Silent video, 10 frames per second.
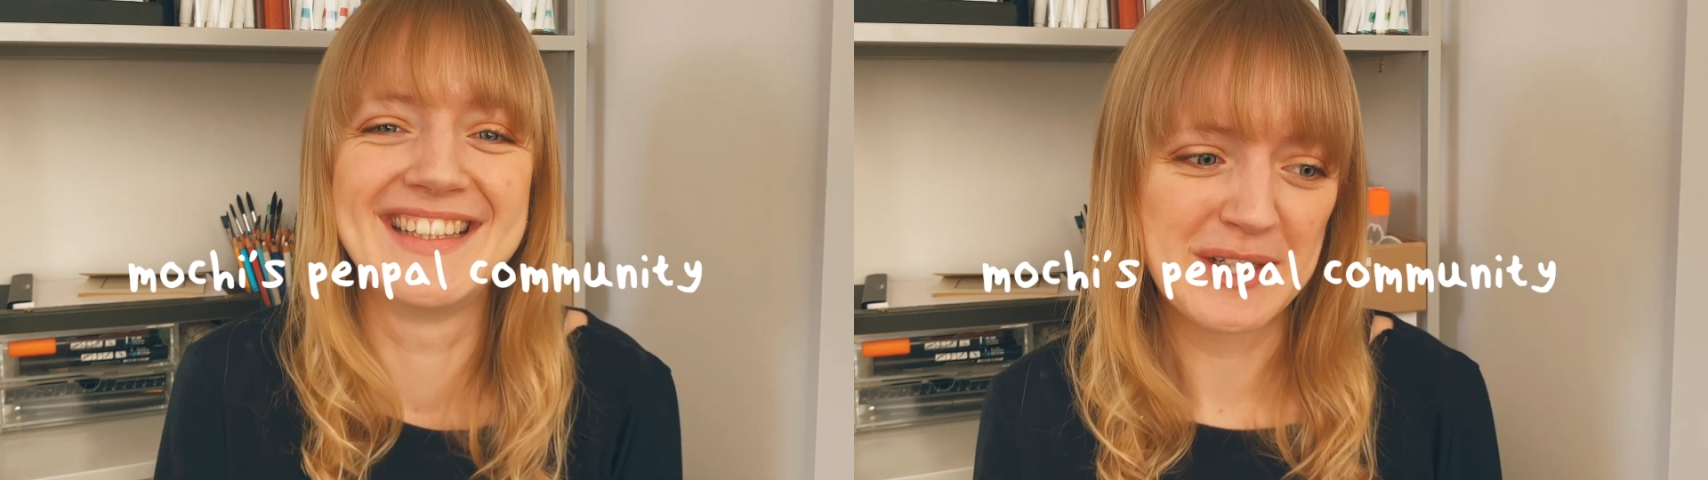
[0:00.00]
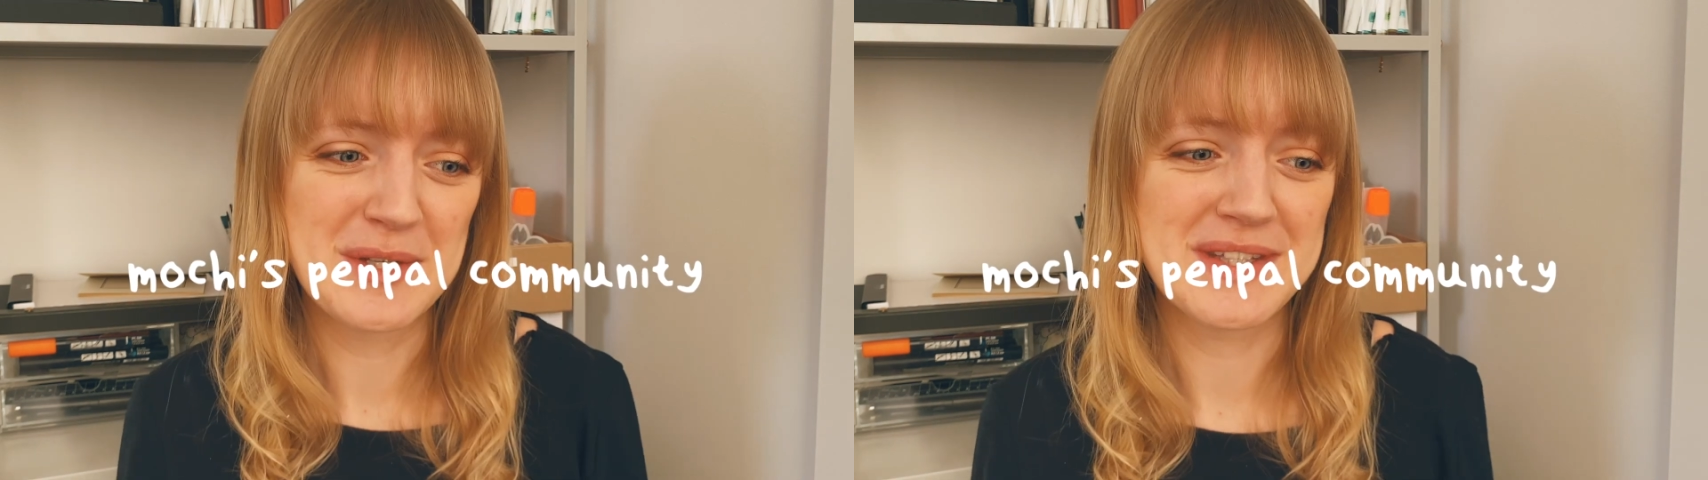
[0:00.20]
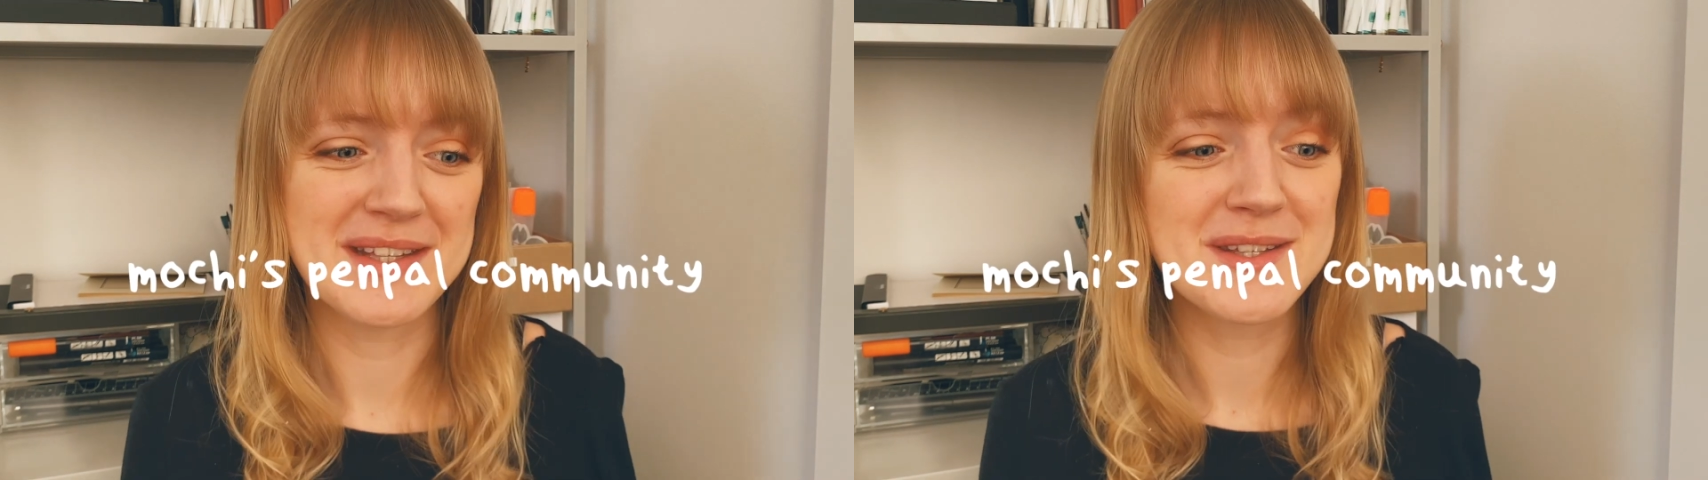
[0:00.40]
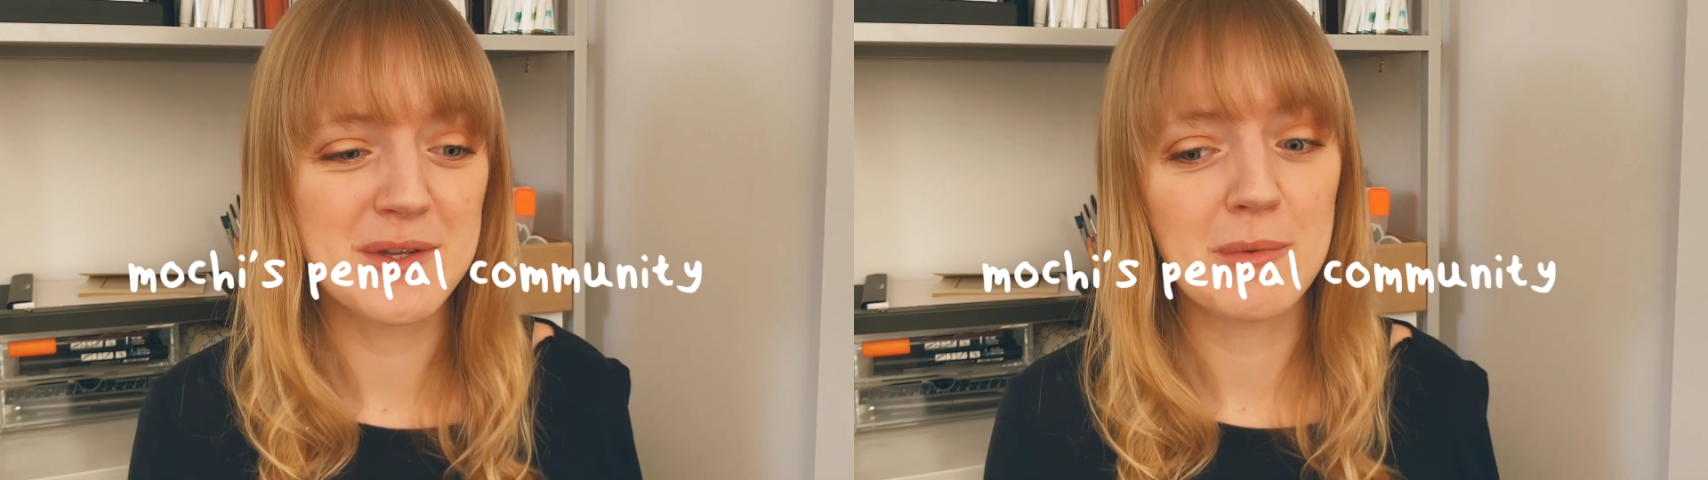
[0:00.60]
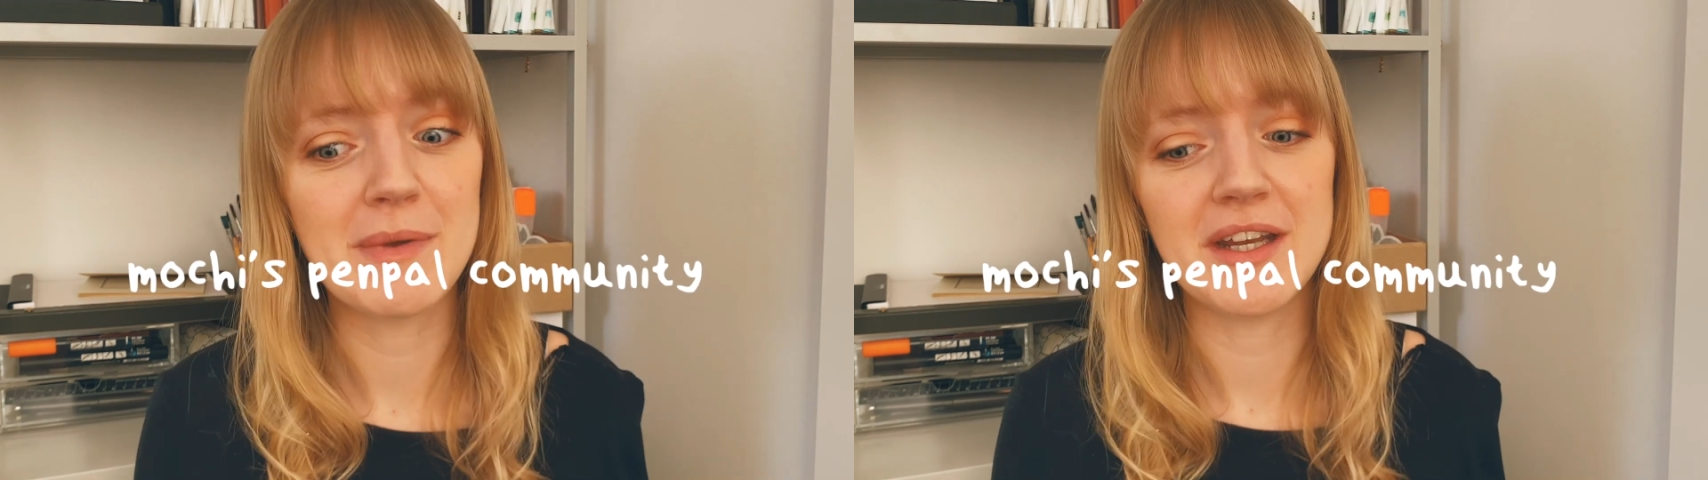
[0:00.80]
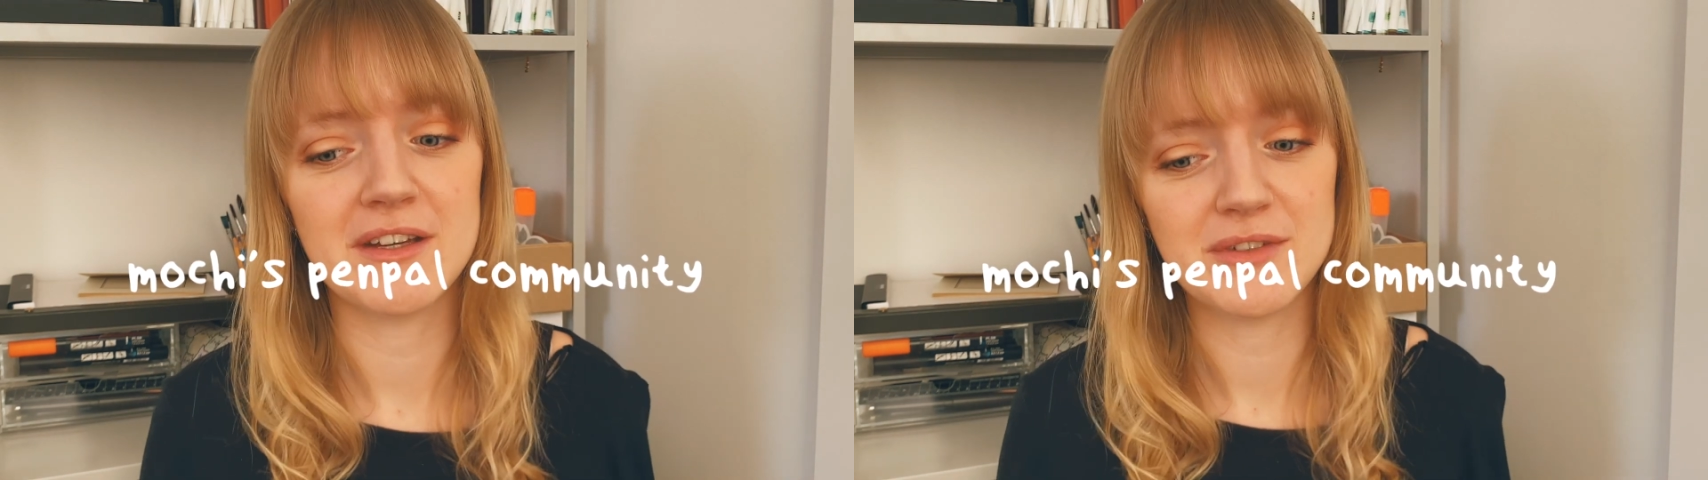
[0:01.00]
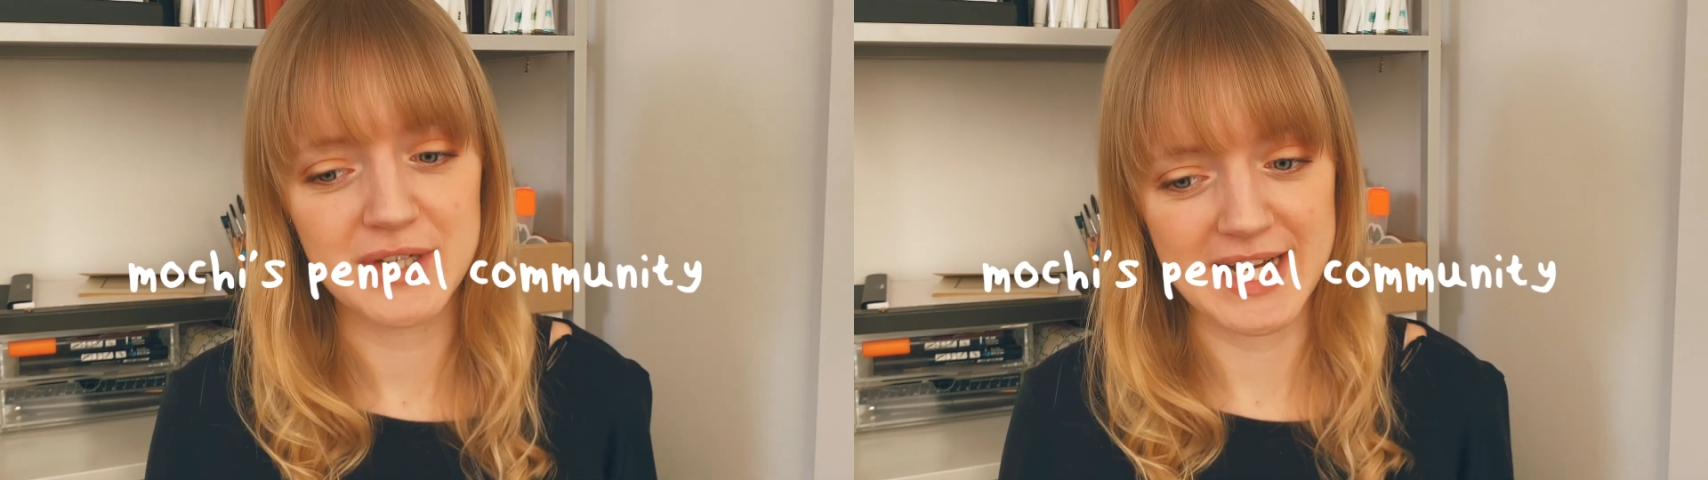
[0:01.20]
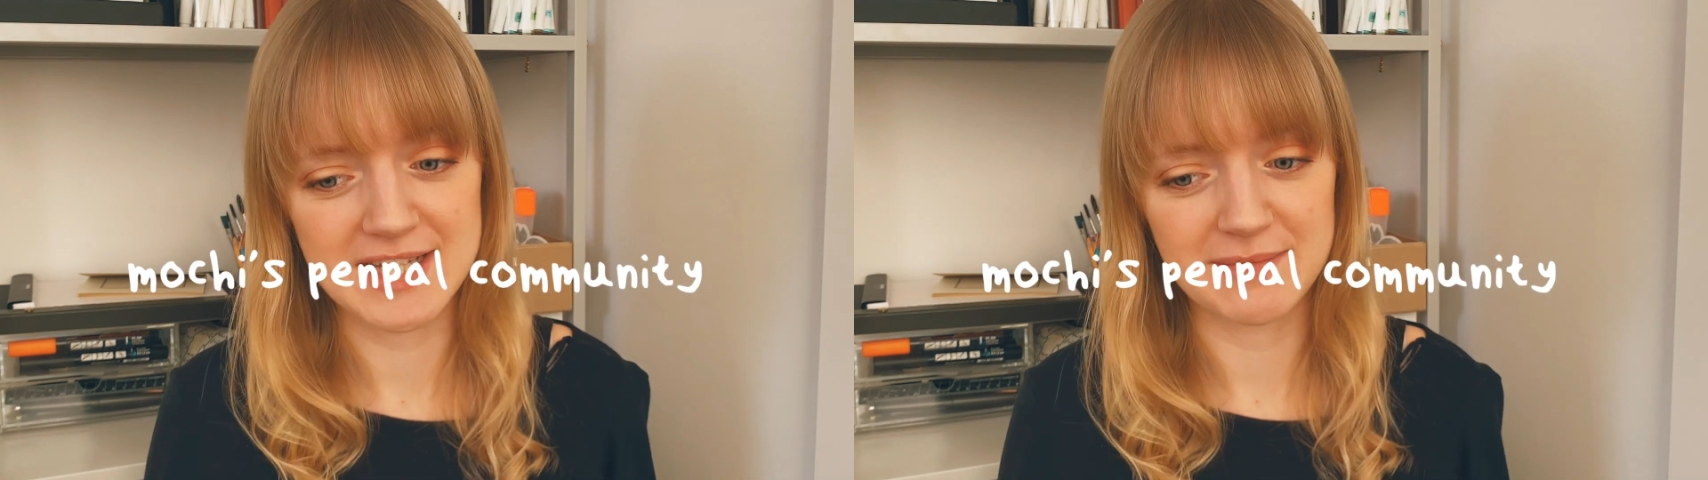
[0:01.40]
Since so many of you
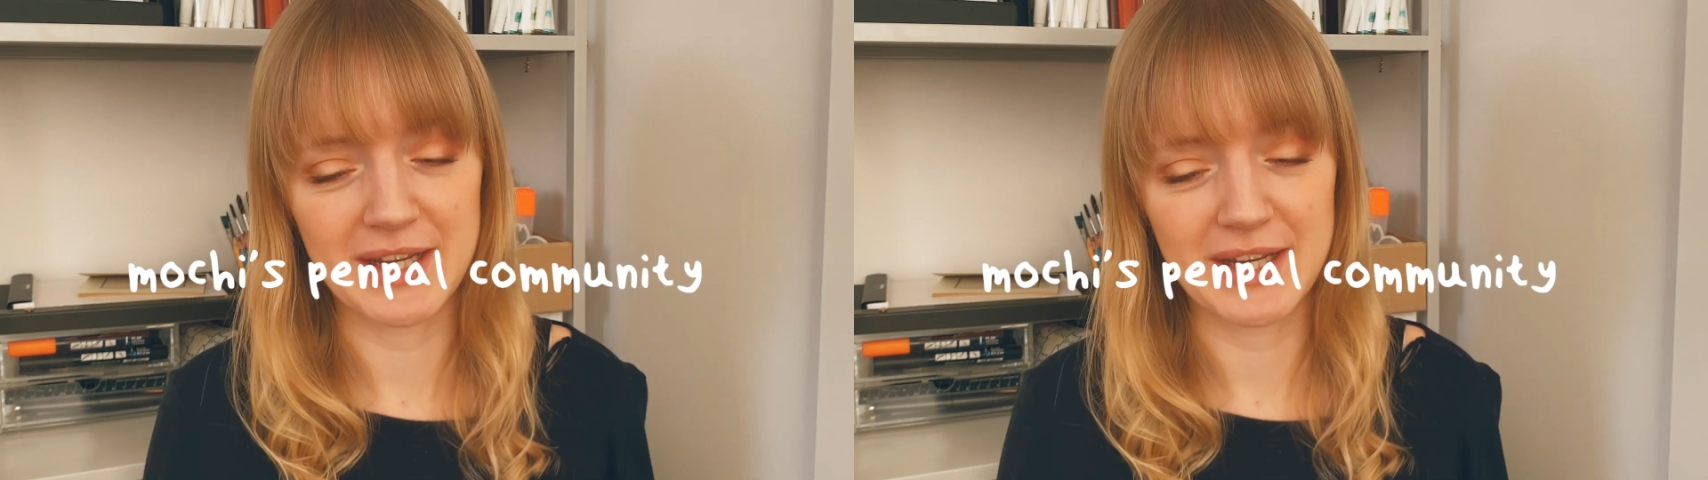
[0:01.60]
asked